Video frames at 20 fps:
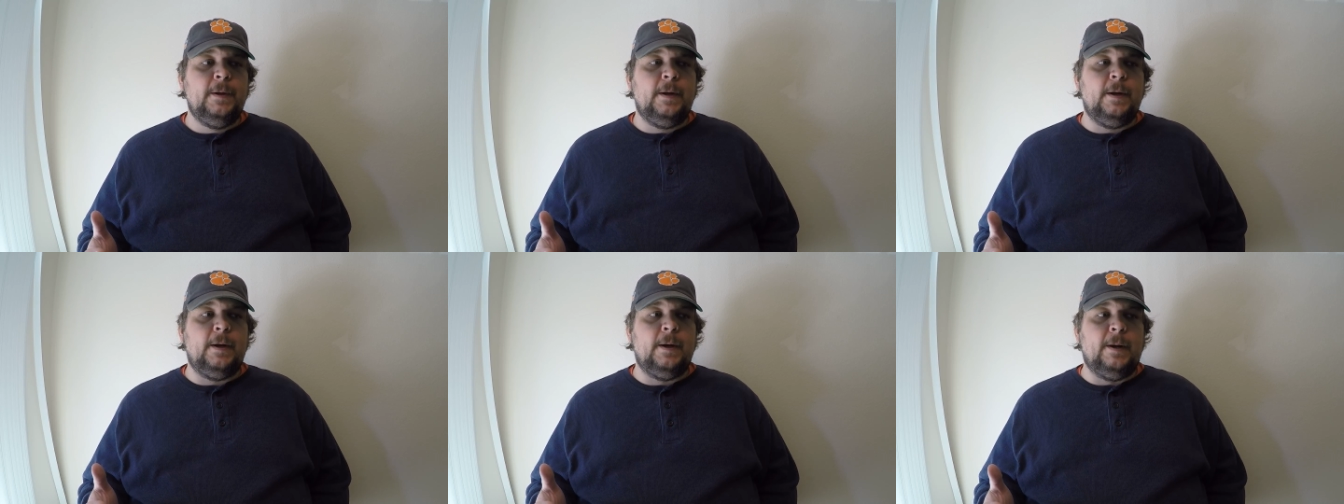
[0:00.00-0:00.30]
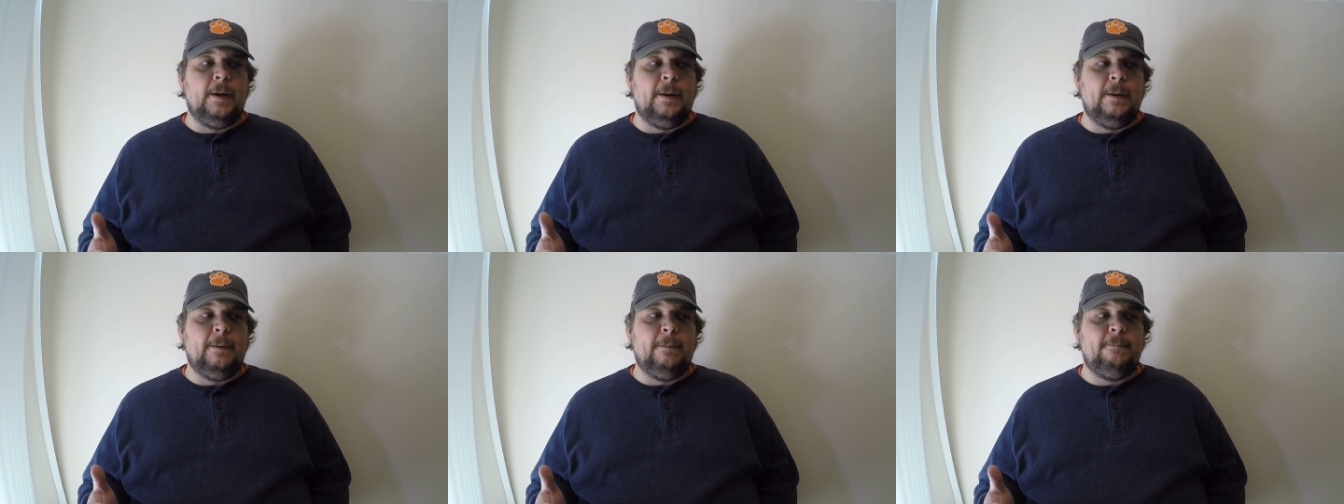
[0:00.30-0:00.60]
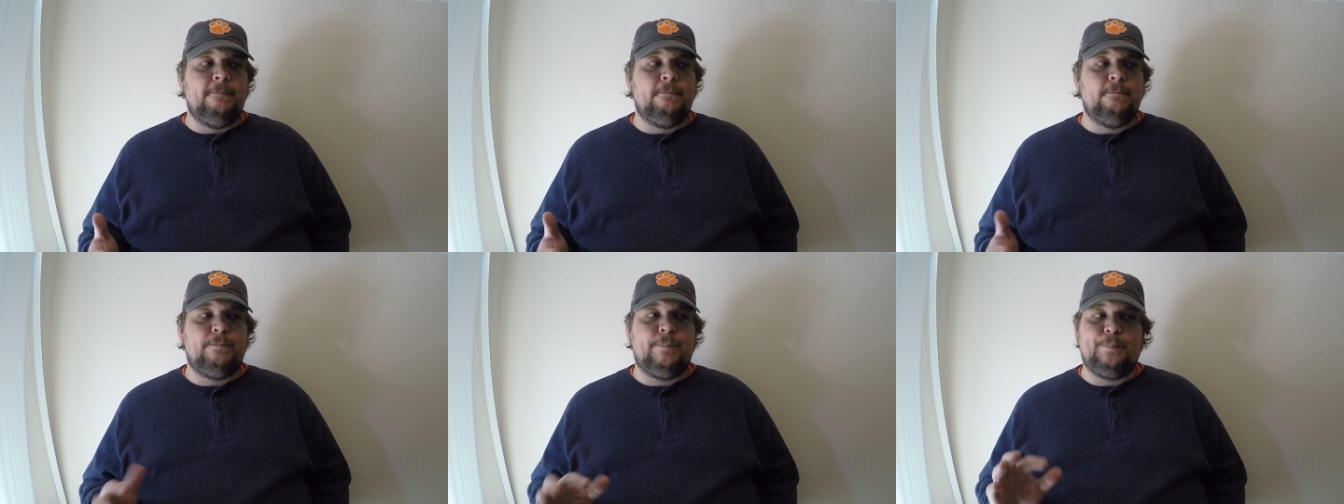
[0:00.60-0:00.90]

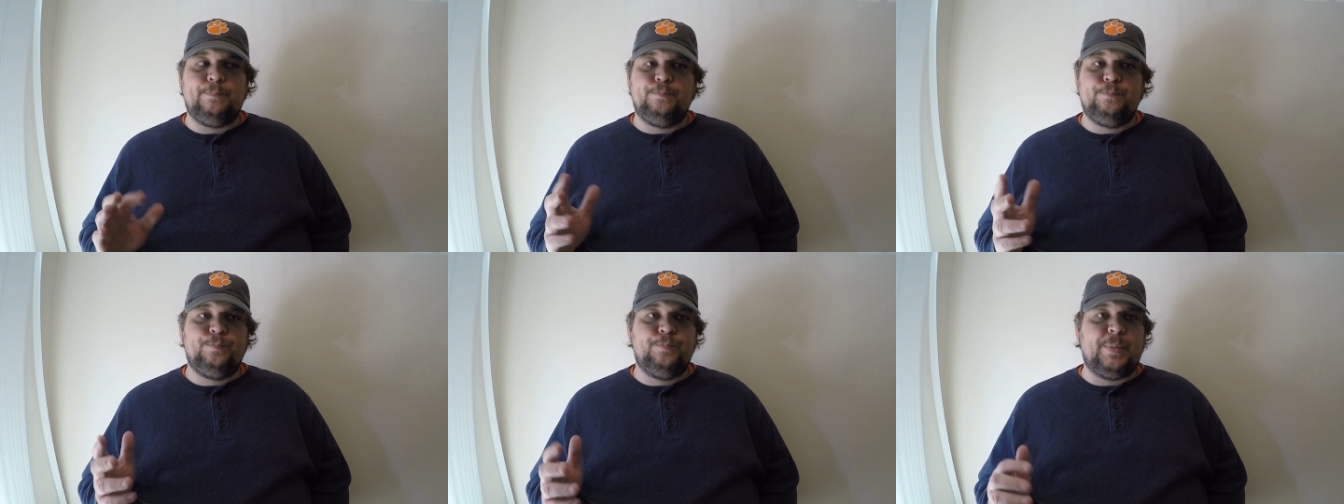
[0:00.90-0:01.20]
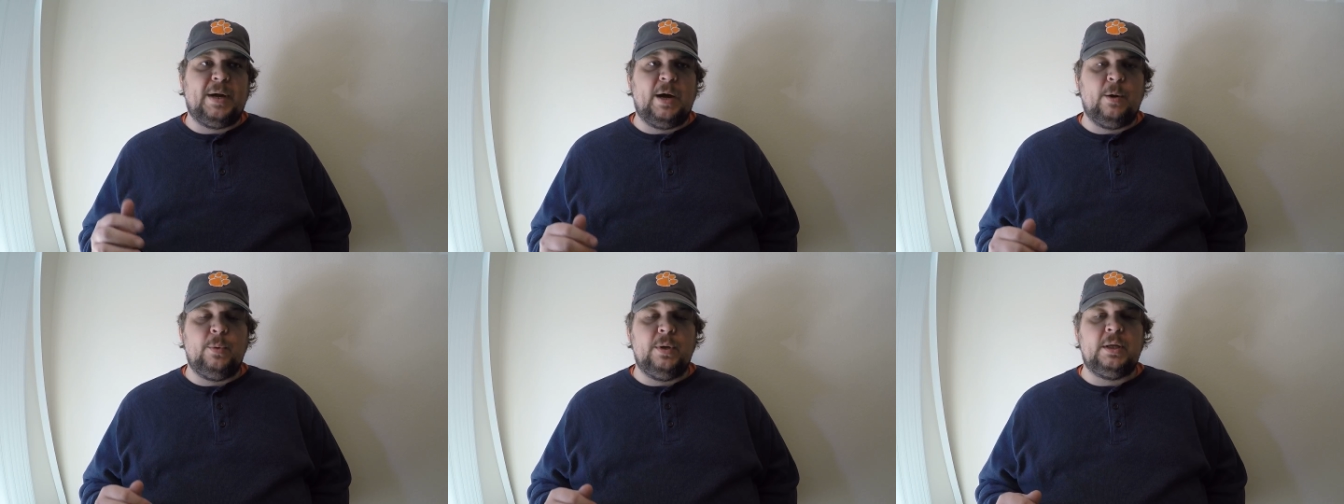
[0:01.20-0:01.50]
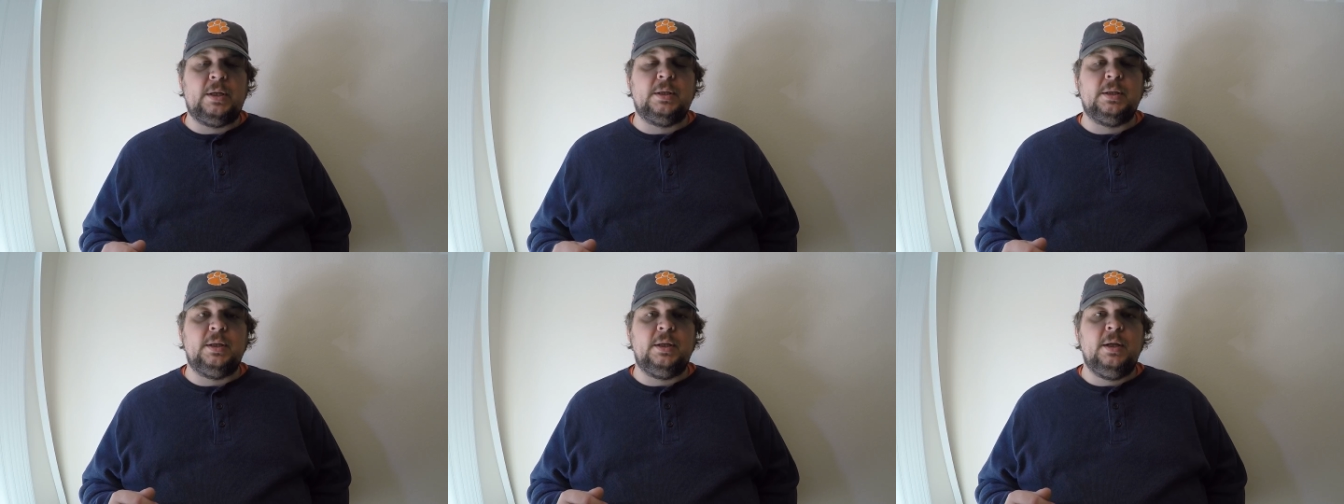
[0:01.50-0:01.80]

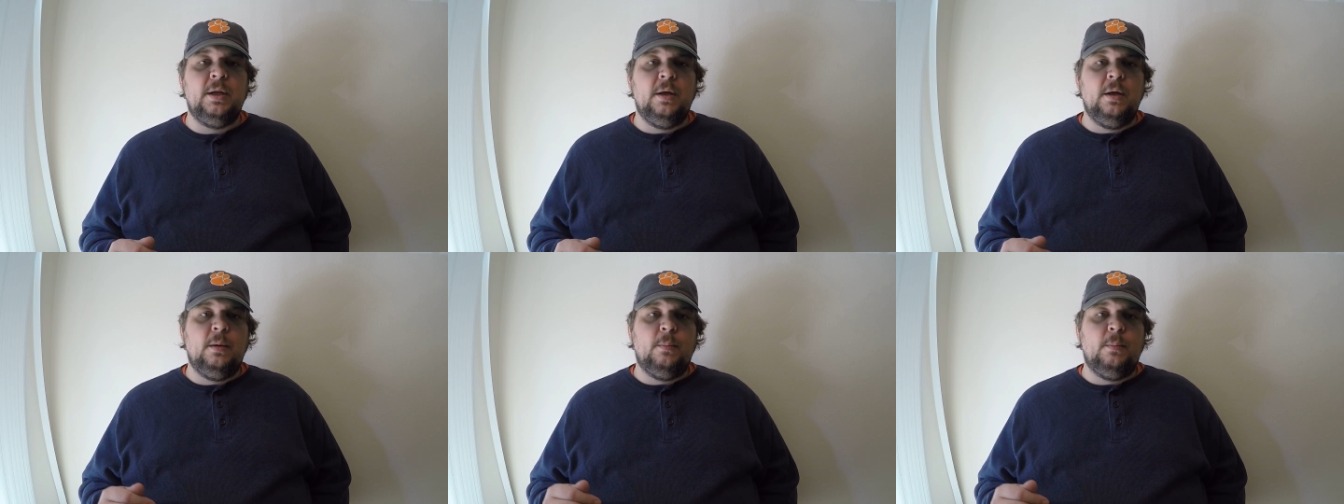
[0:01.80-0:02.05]
bi-weekly,